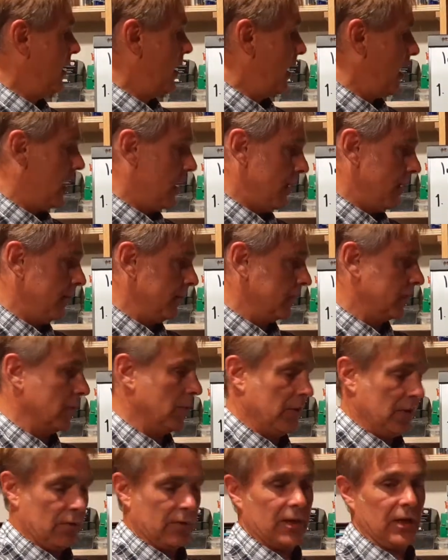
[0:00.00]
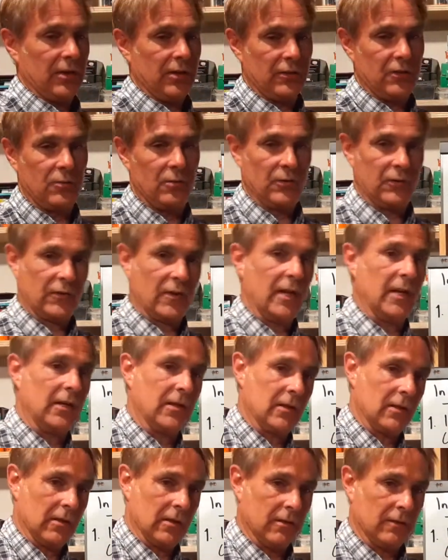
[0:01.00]
so we don't get into a
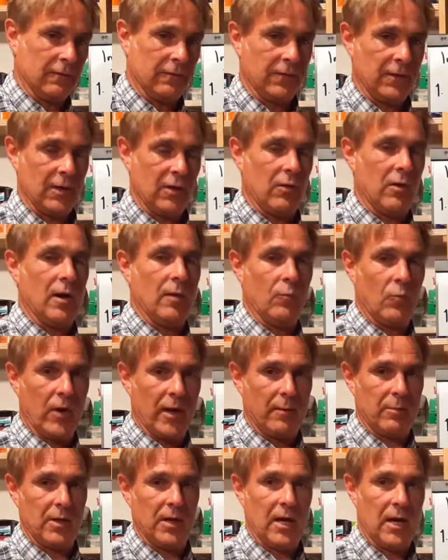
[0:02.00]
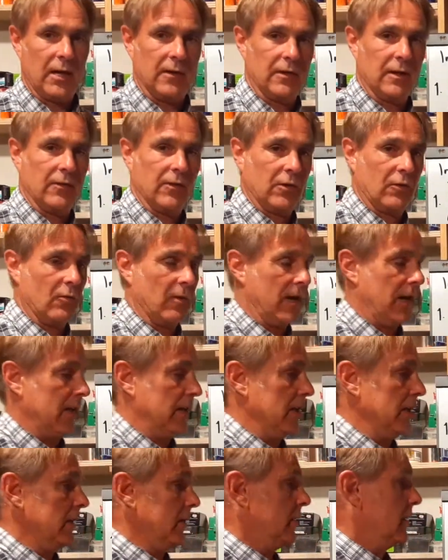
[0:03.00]
cycle of, I'm way behind on the
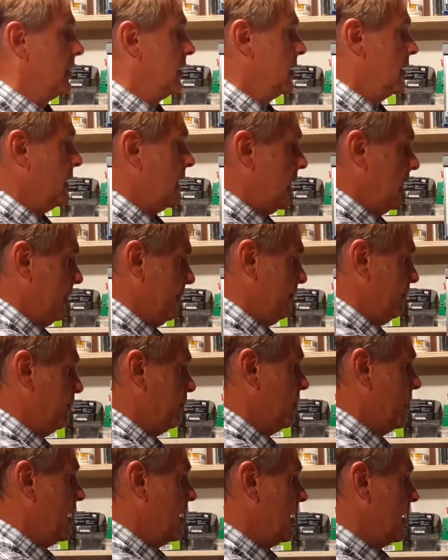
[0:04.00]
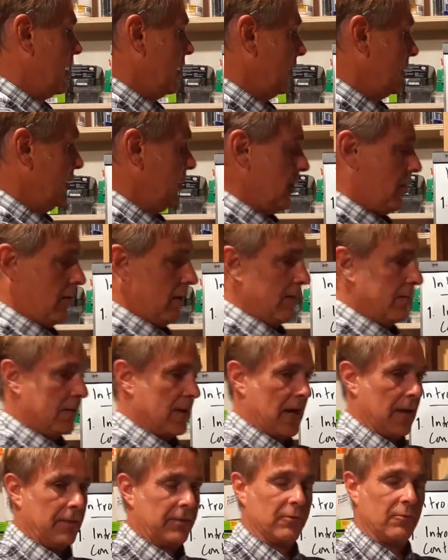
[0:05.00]
grading, and, I've
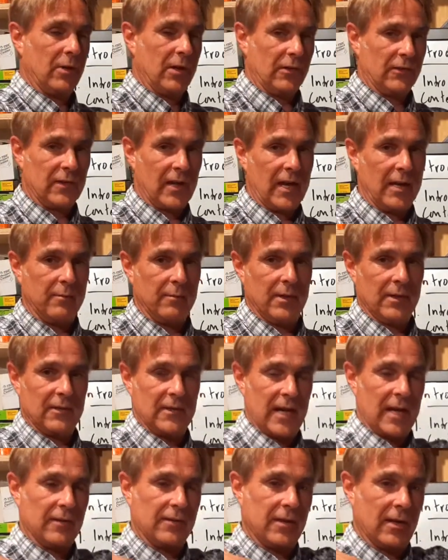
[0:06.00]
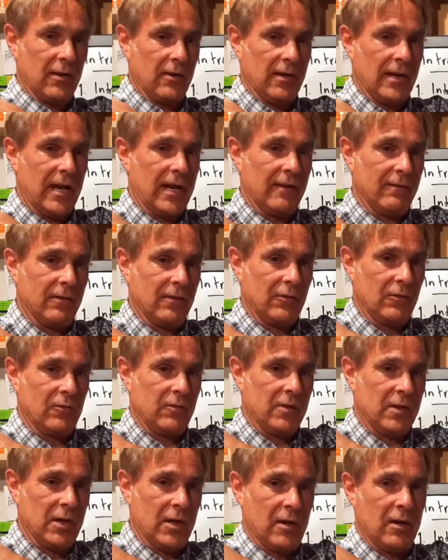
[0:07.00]
got 3 assignments out there and I
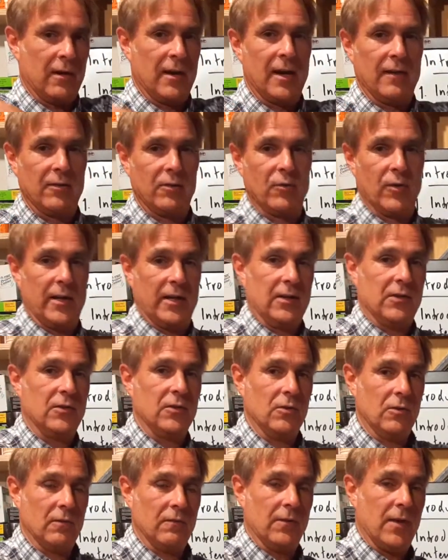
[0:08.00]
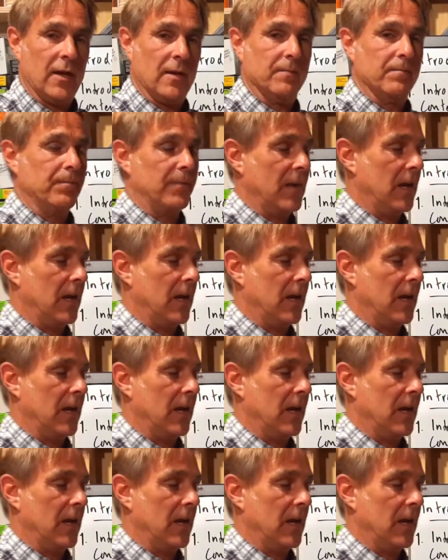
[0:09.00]
haven't graded 2 of them.